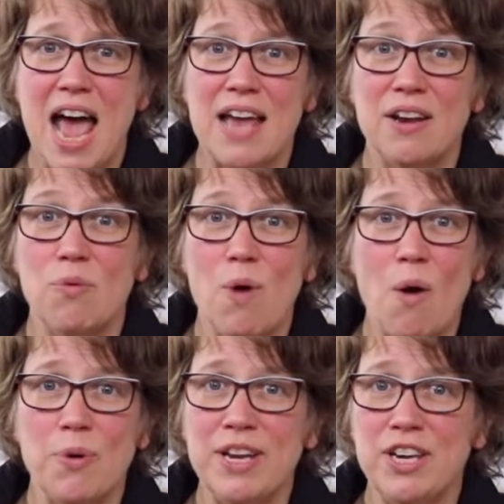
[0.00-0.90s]
And
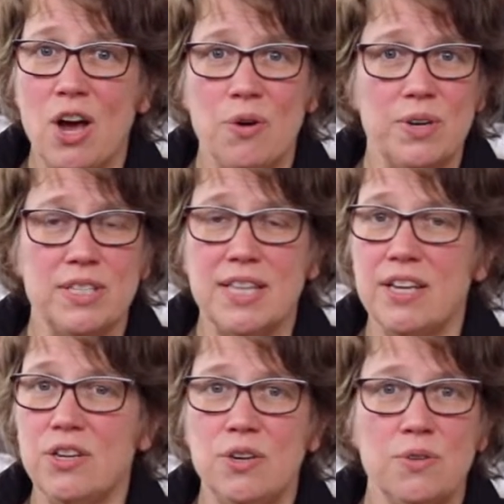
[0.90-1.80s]
what we know is
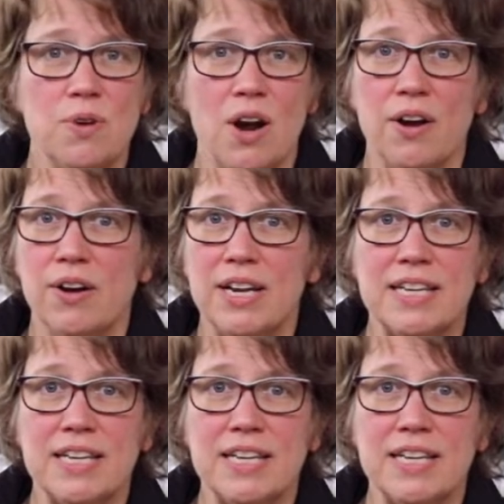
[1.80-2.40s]
that you are